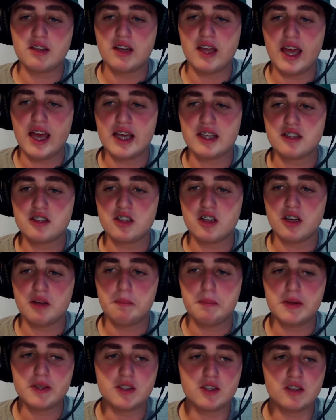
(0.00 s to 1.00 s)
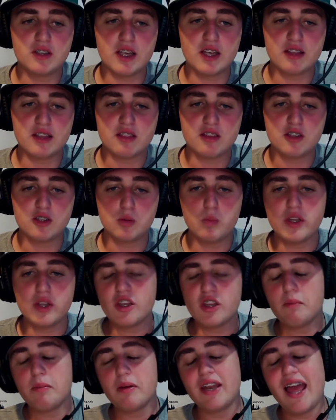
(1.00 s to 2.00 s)
to add starting pitching depth this
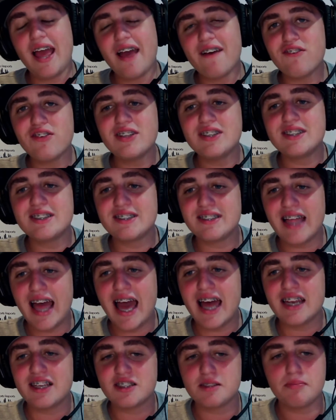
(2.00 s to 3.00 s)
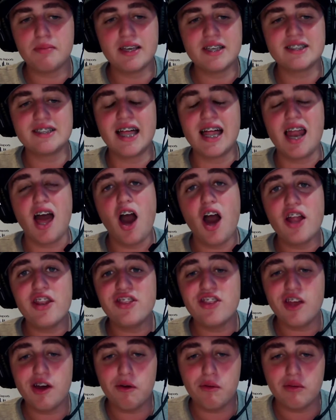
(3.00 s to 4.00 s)
winter, but Eflin's status makes that
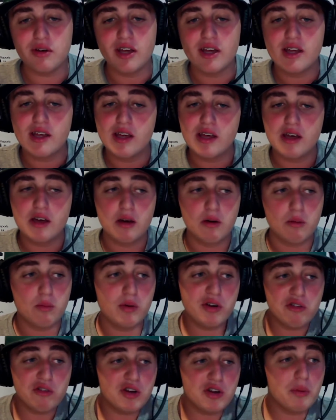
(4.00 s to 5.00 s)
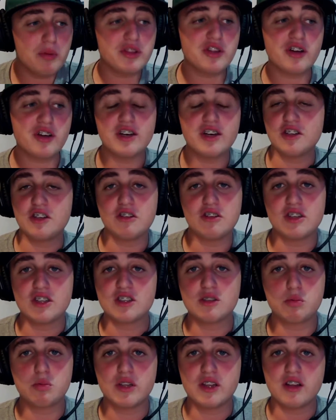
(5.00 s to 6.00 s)
unknown. We don't know what they're going to do
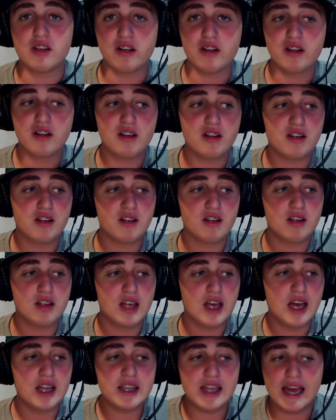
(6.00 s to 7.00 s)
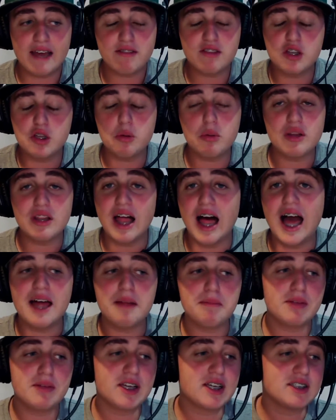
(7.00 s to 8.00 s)
this winter. And they have to do a
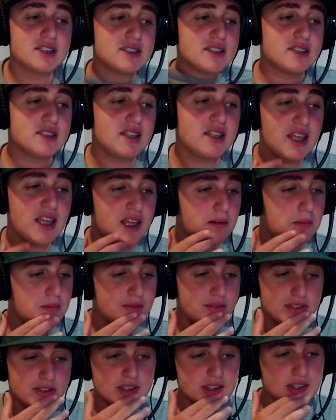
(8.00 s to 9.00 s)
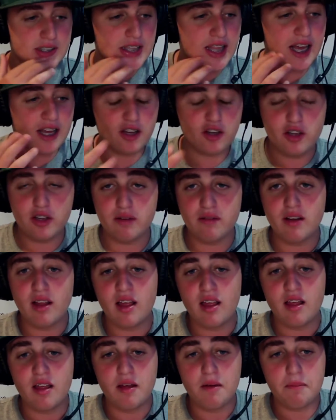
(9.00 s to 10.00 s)
lot because this team is not good,
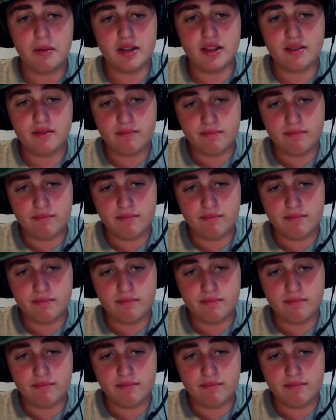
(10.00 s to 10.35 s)
but